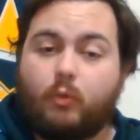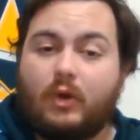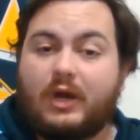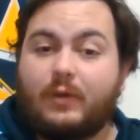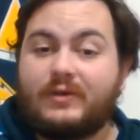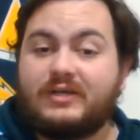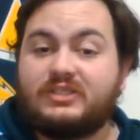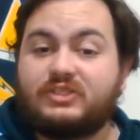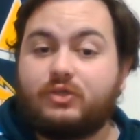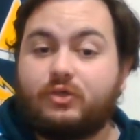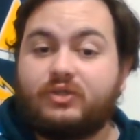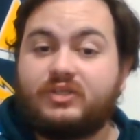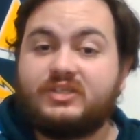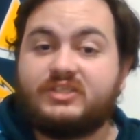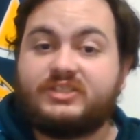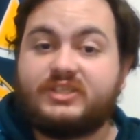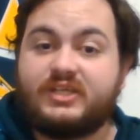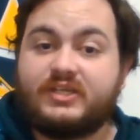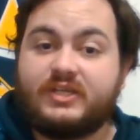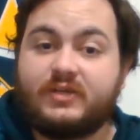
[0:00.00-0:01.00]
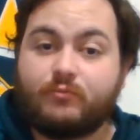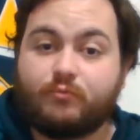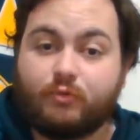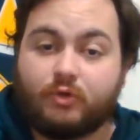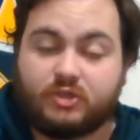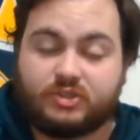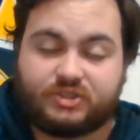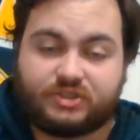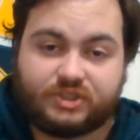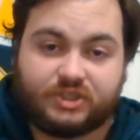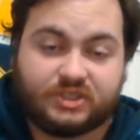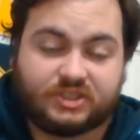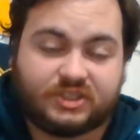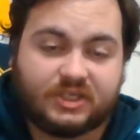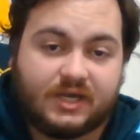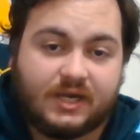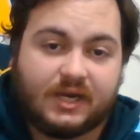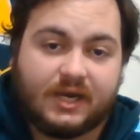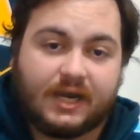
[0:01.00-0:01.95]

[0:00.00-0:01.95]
where we saw the Sydney Roosters